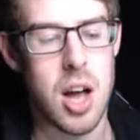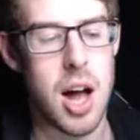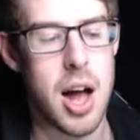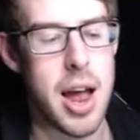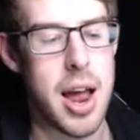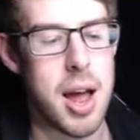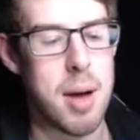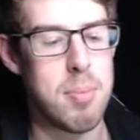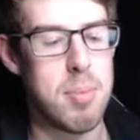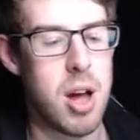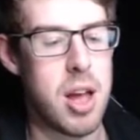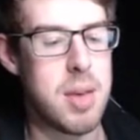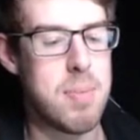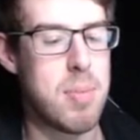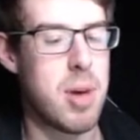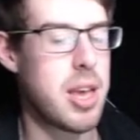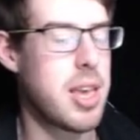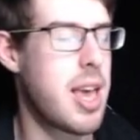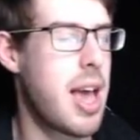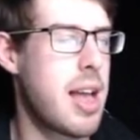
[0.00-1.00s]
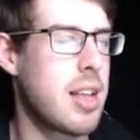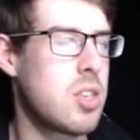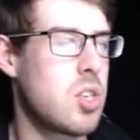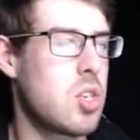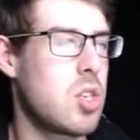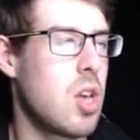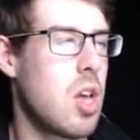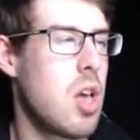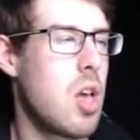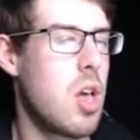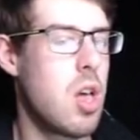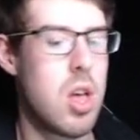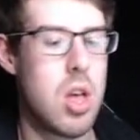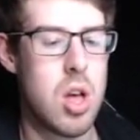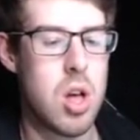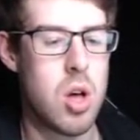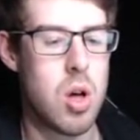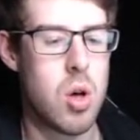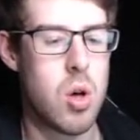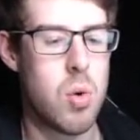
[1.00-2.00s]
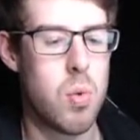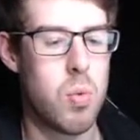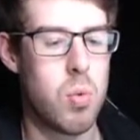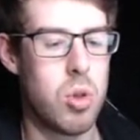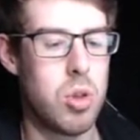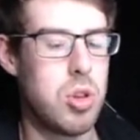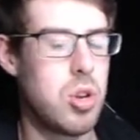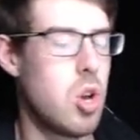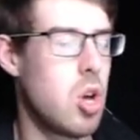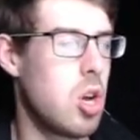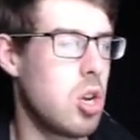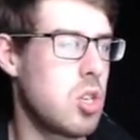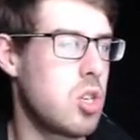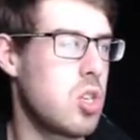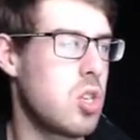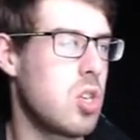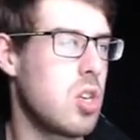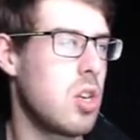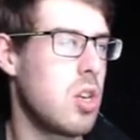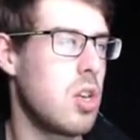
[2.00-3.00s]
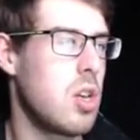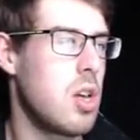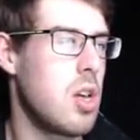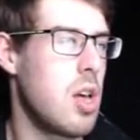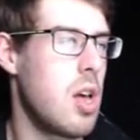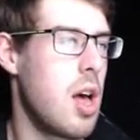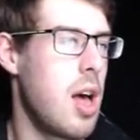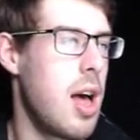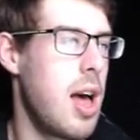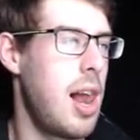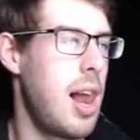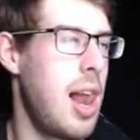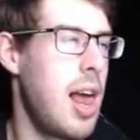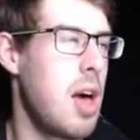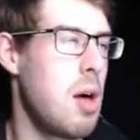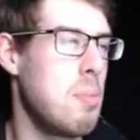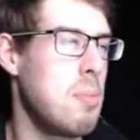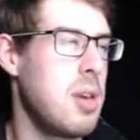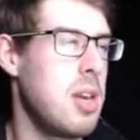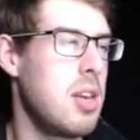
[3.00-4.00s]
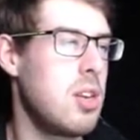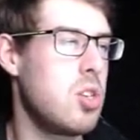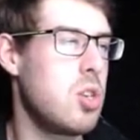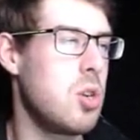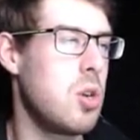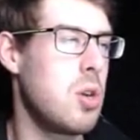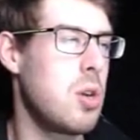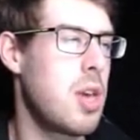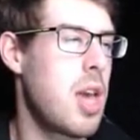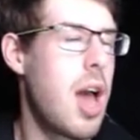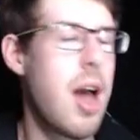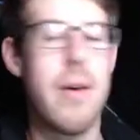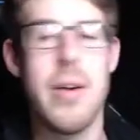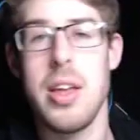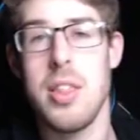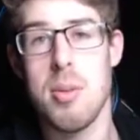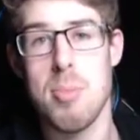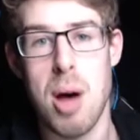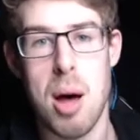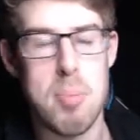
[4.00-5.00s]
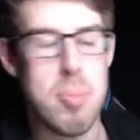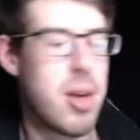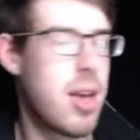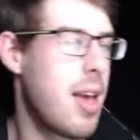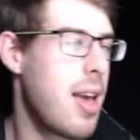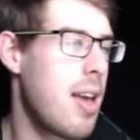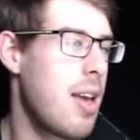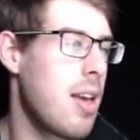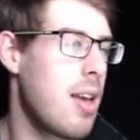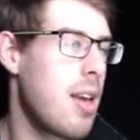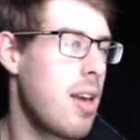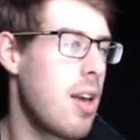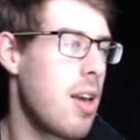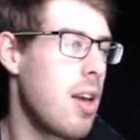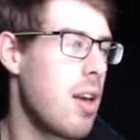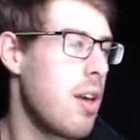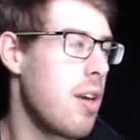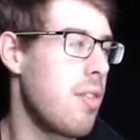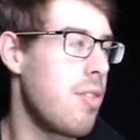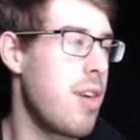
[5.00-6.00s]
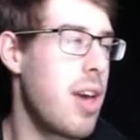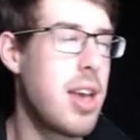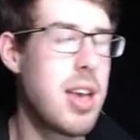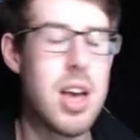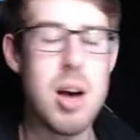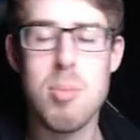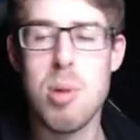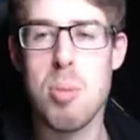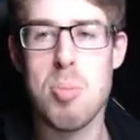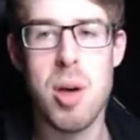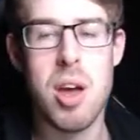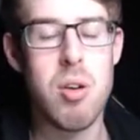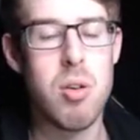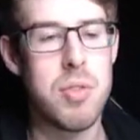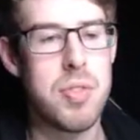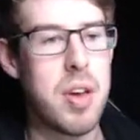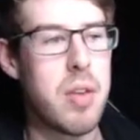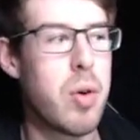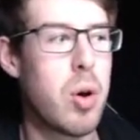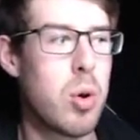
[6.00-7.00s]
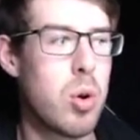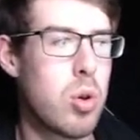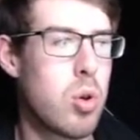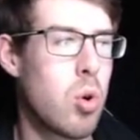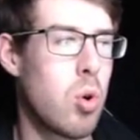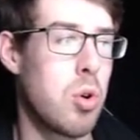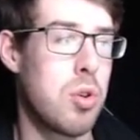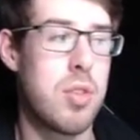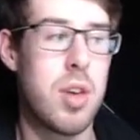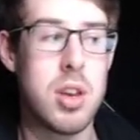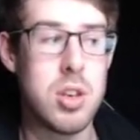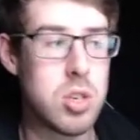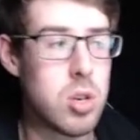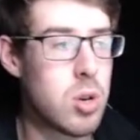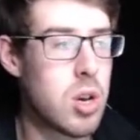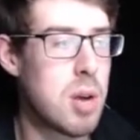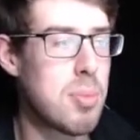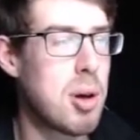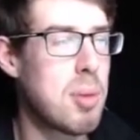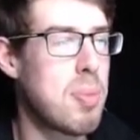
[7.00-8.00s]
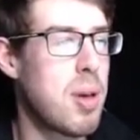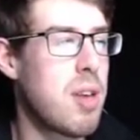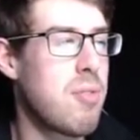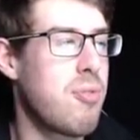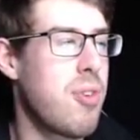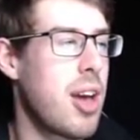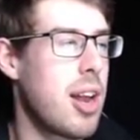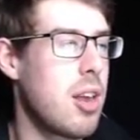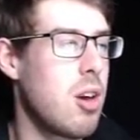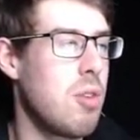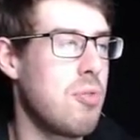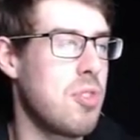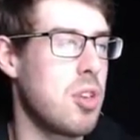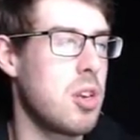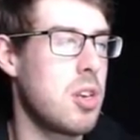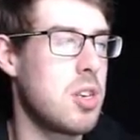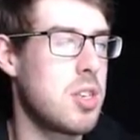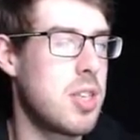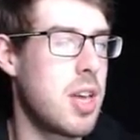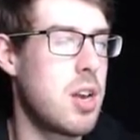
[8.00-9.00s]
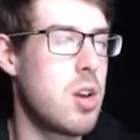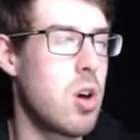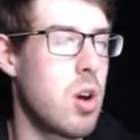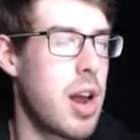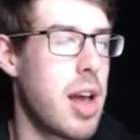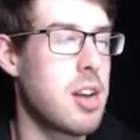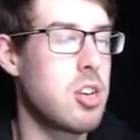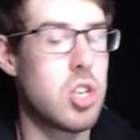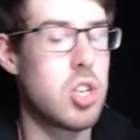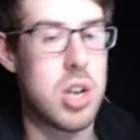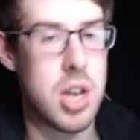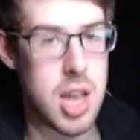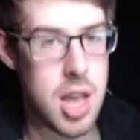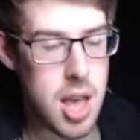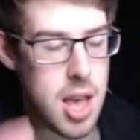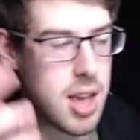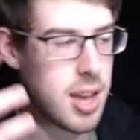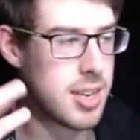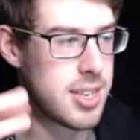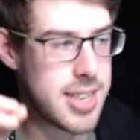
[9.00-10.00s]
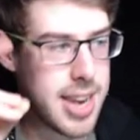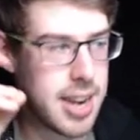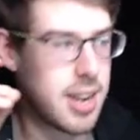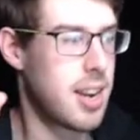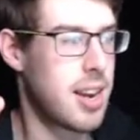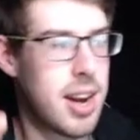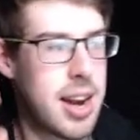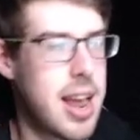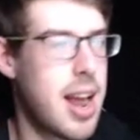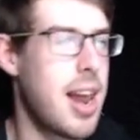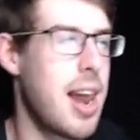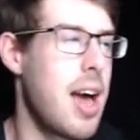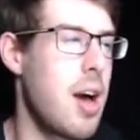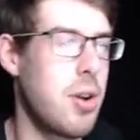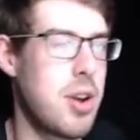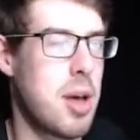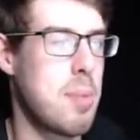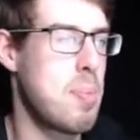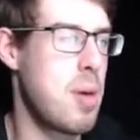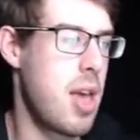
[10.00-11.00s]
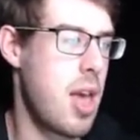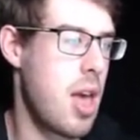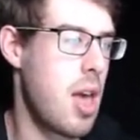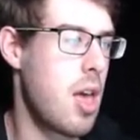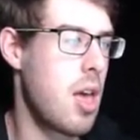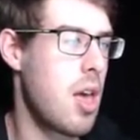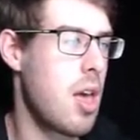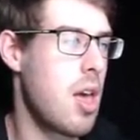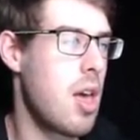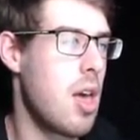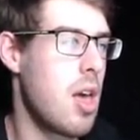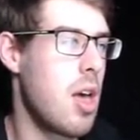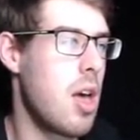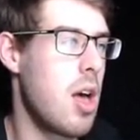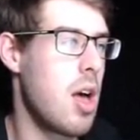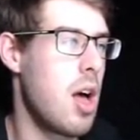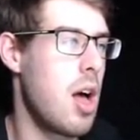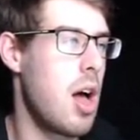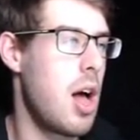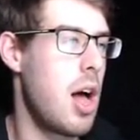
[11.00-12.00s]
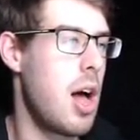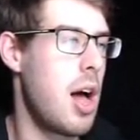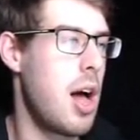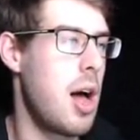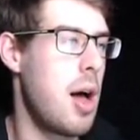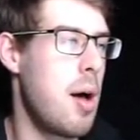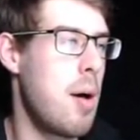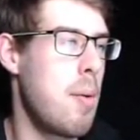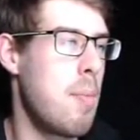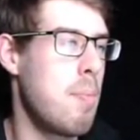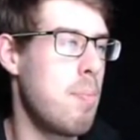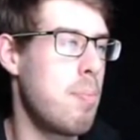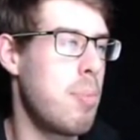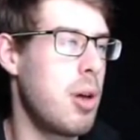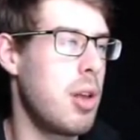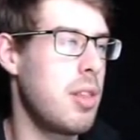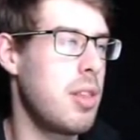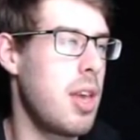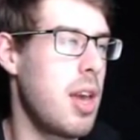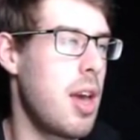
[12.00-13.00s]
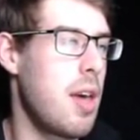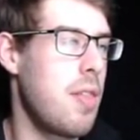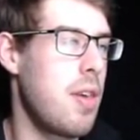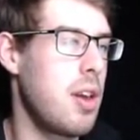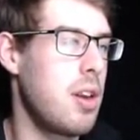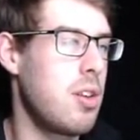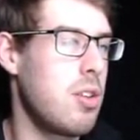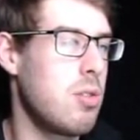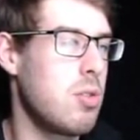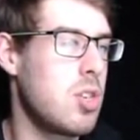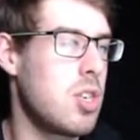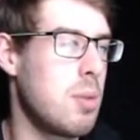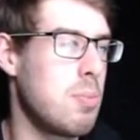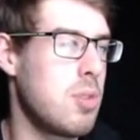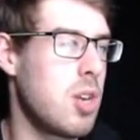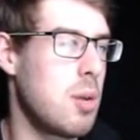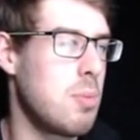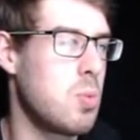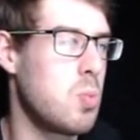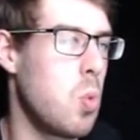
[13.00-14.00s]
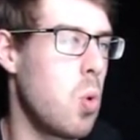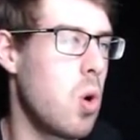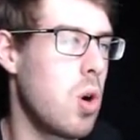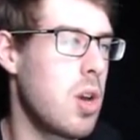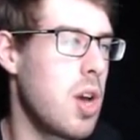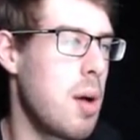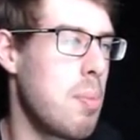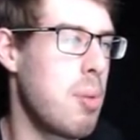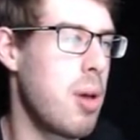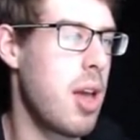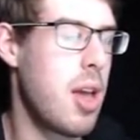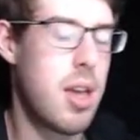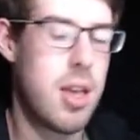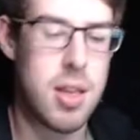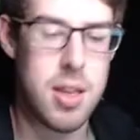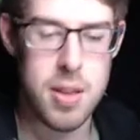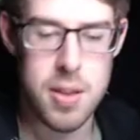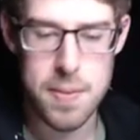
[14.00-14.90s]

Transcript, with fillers: My cats will not allow me to carry them up here. They come up here on their own accord. They do come up here fairly often because they're not actually technically allowed up here. But yeah, they do sometimes walk up here.